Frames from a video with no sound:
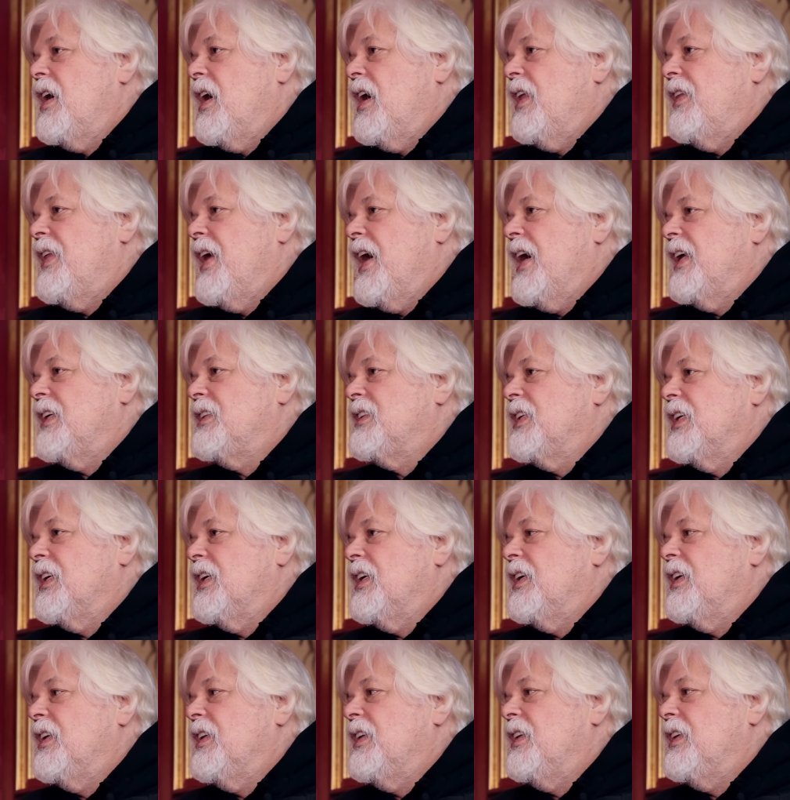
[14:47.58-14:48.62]
that
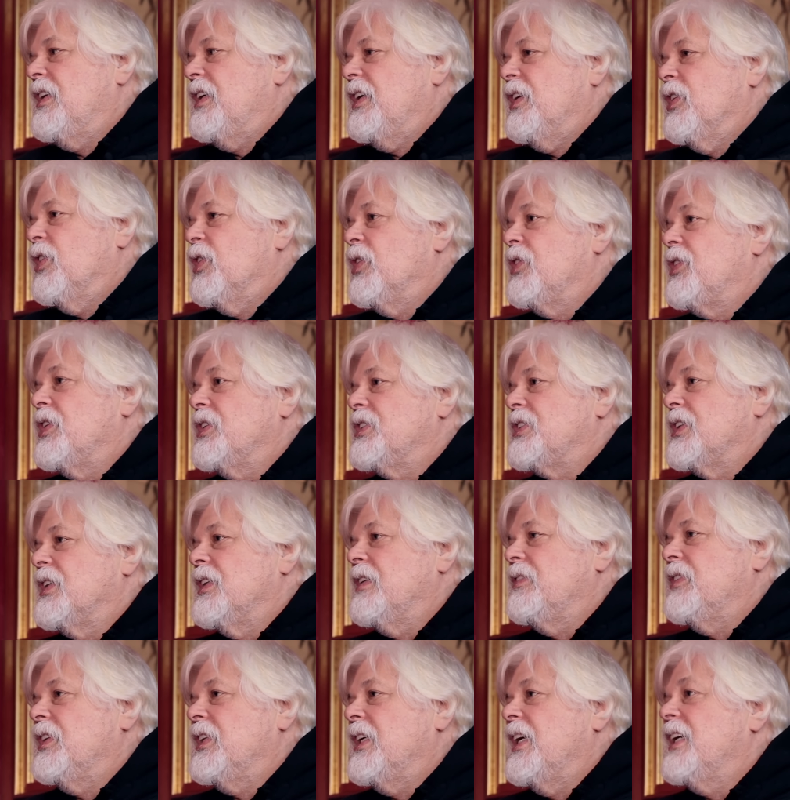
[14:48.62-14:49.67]
the earth is a
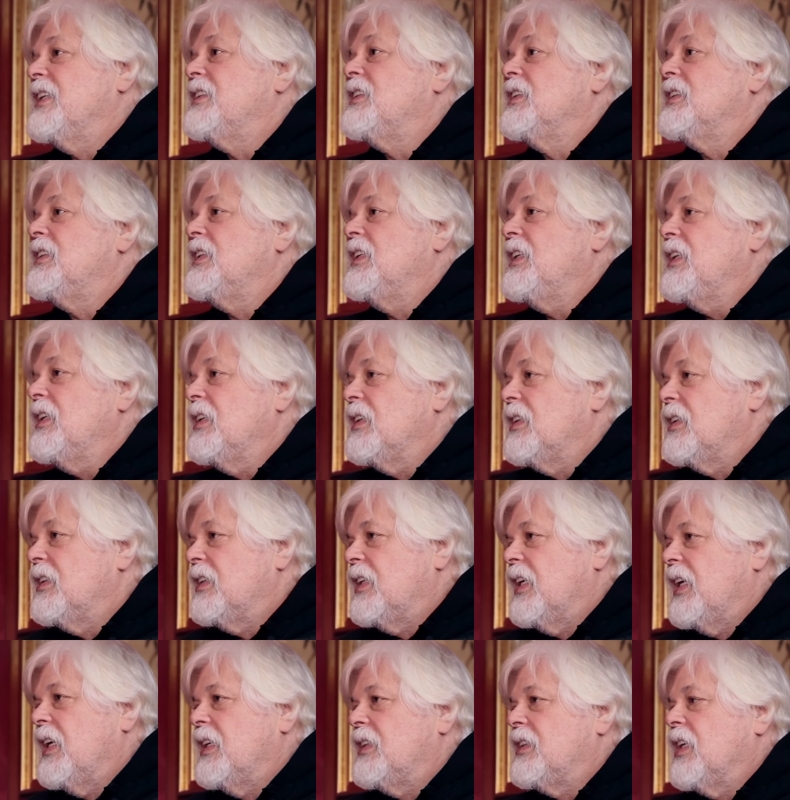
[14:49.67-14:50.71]
living entity,
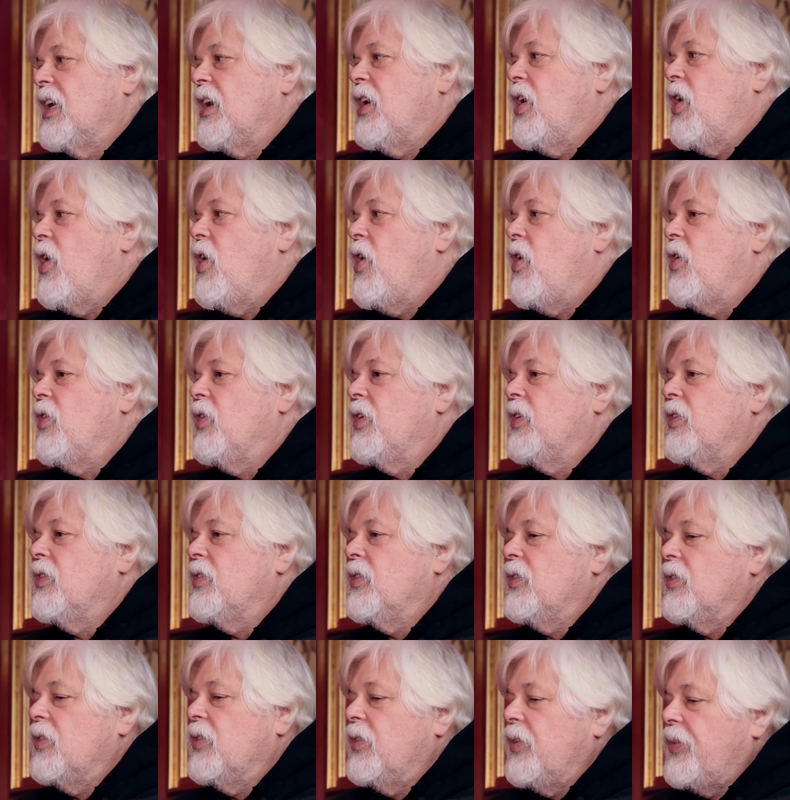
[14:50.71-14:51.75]
that all
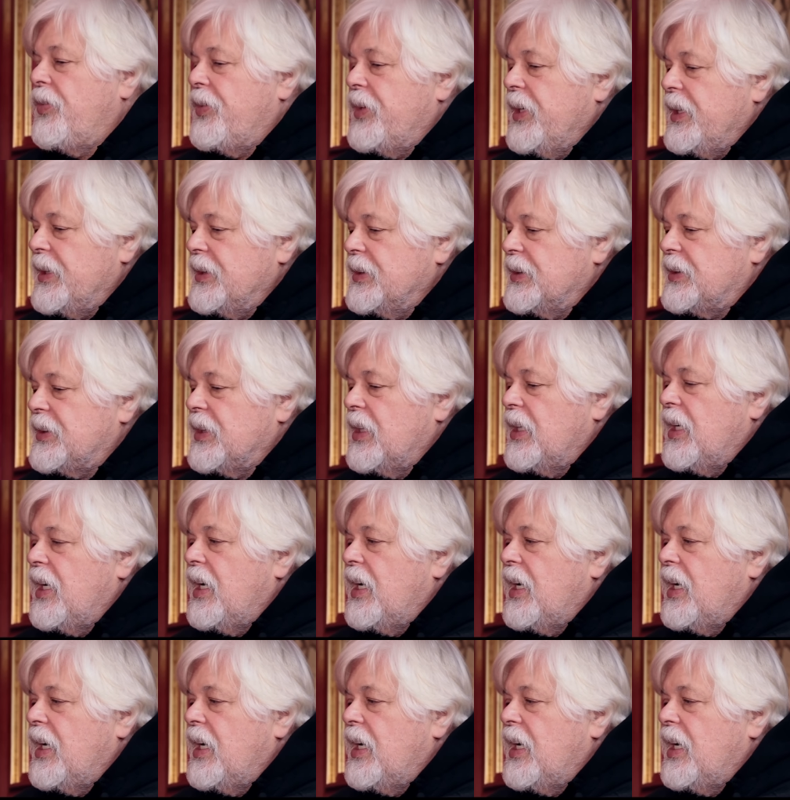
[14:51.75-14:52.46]
things